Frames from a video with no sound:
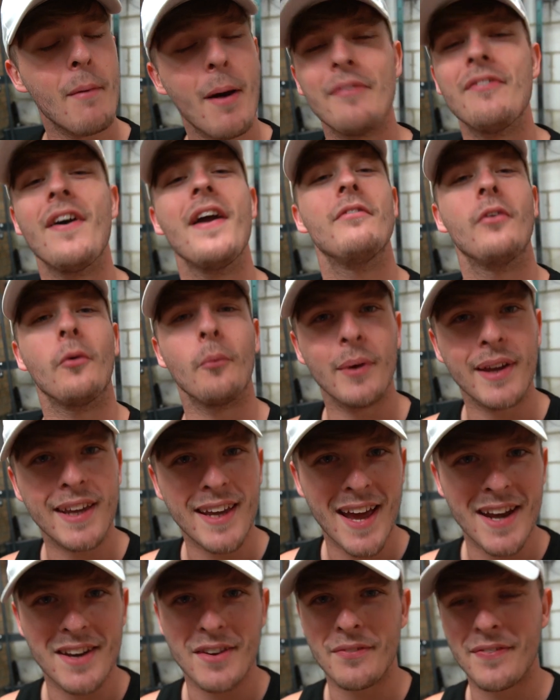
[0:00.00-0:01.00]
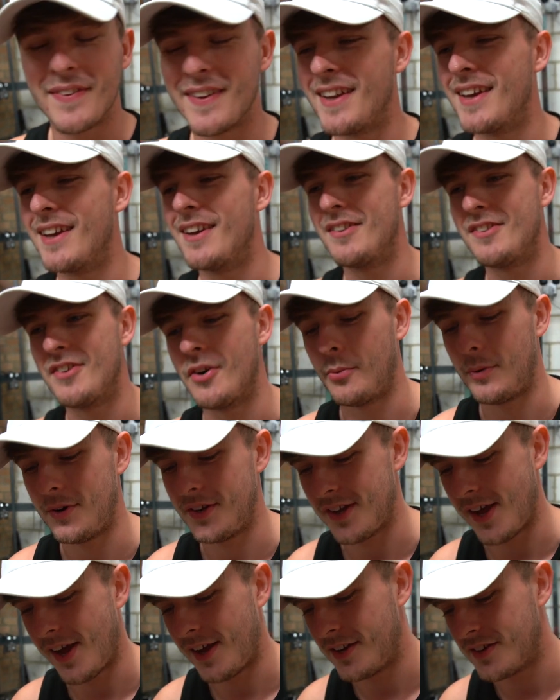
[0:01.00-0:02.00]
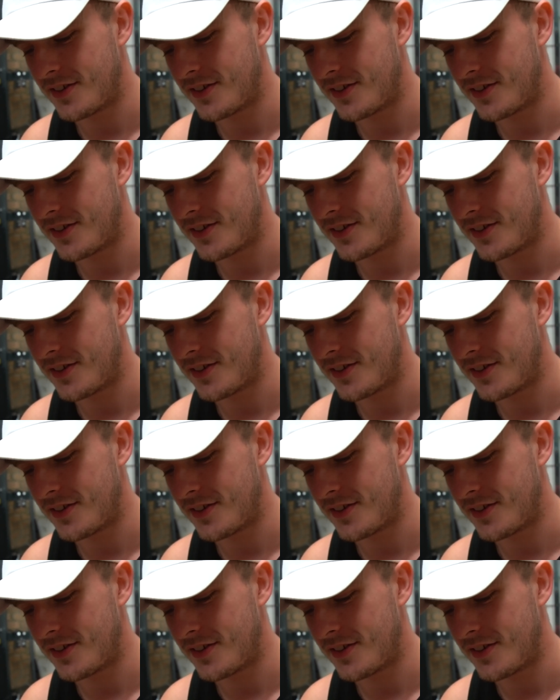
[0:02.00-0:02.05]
my favorite weekend of the year, shall we say.